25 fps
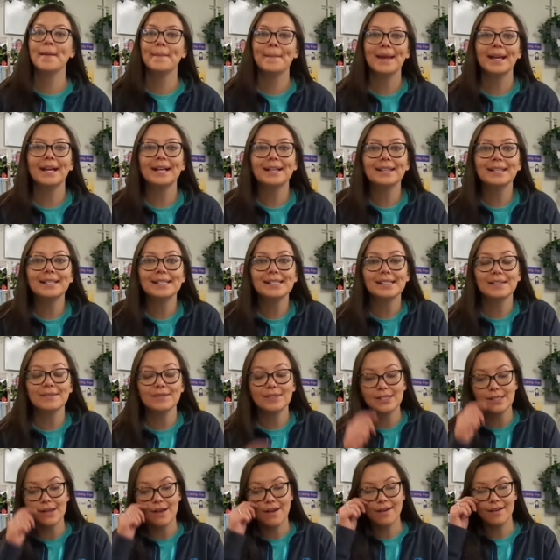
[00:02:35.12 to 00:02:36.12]
Make a list of
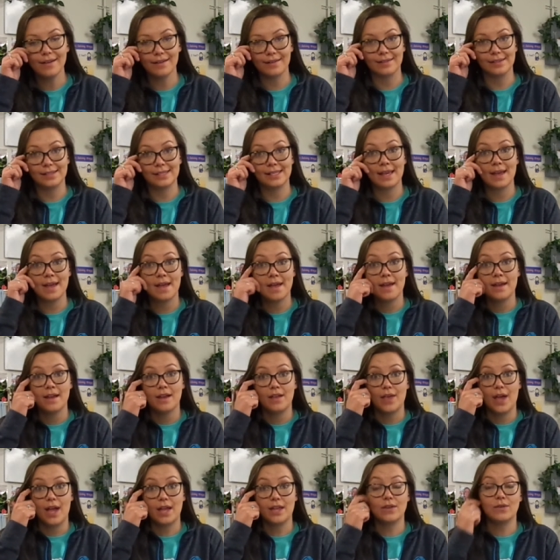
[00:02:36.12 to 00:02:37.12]
songs
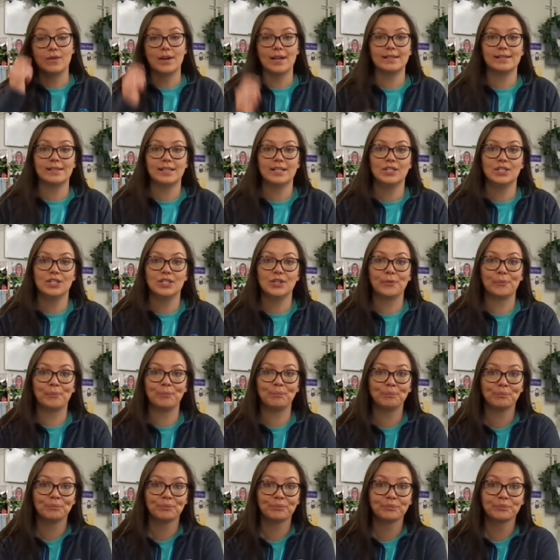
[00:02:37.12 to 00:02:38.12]
that you guys can do
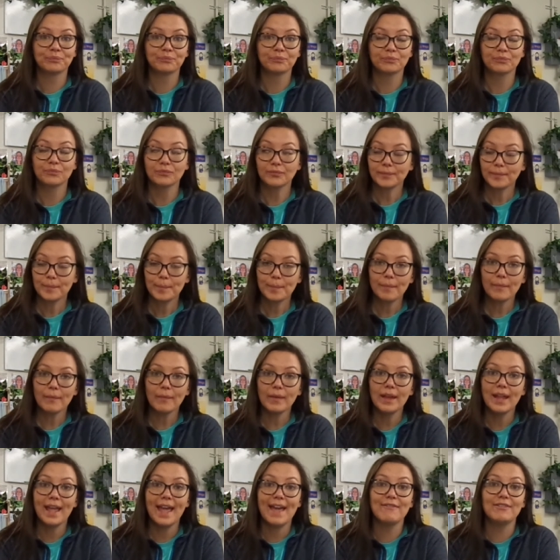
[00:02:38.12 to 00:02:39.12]

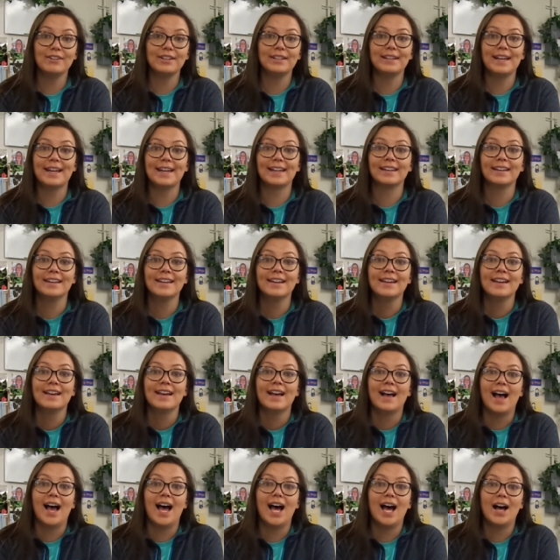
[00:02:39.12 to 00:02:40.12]
every night.
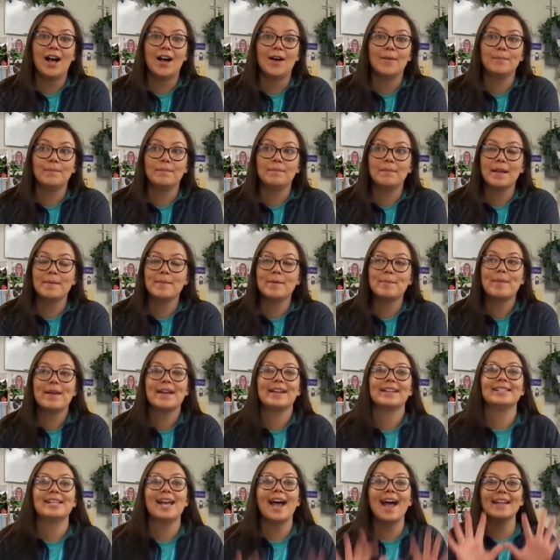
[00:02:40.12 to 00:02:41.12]
Um, maybe
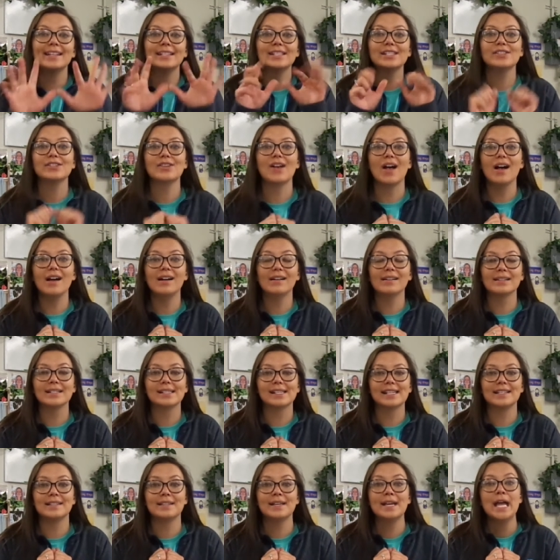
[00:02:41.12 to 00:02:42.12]
pick 10
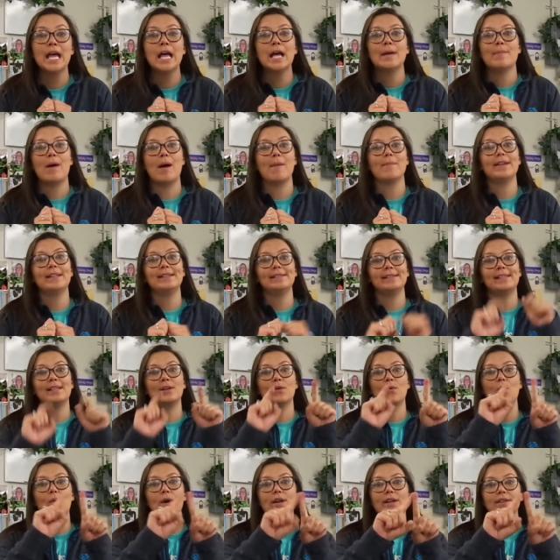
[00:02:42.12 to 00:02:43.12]
songs and mom can
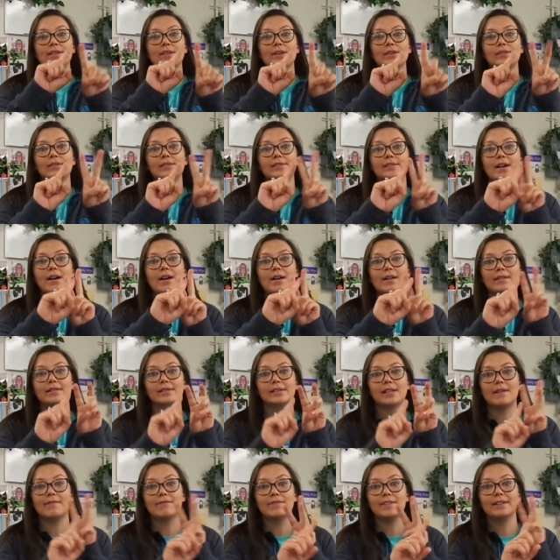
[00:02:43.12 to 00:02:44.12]
sing one of those
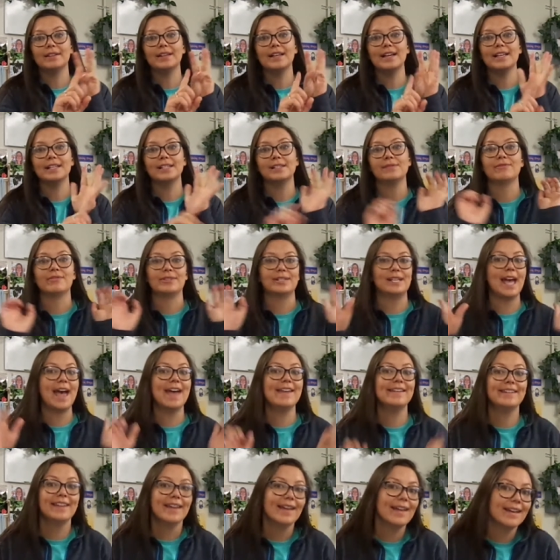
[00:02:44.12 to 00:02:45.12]
songs off the list for
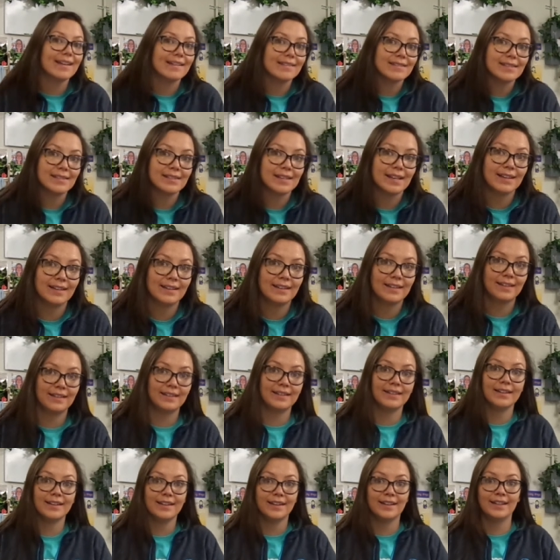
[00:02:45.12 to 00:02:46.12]
10 days.
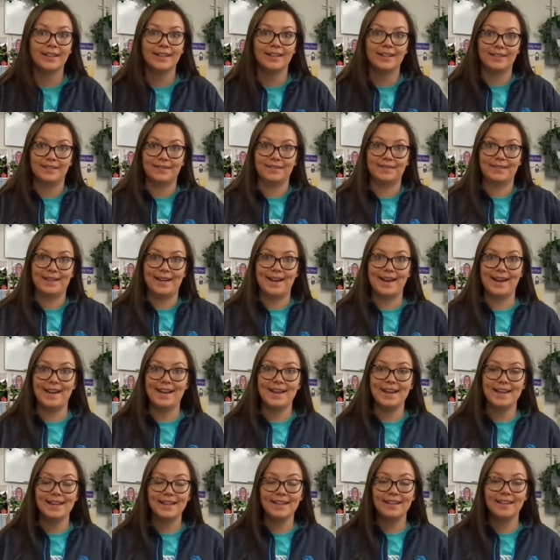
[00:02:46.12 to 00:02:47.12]

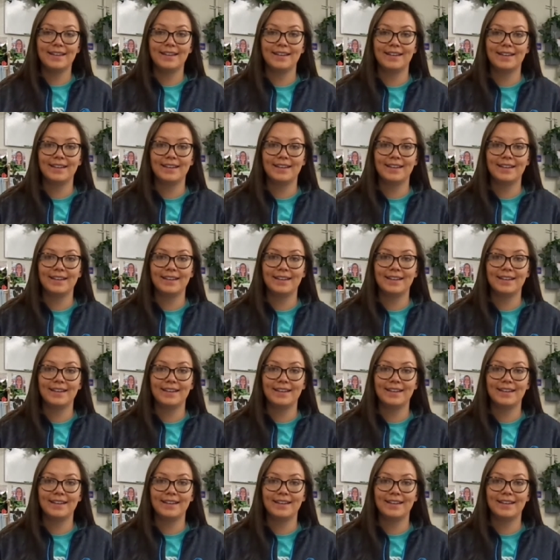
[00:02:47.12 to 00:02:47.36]
Okay?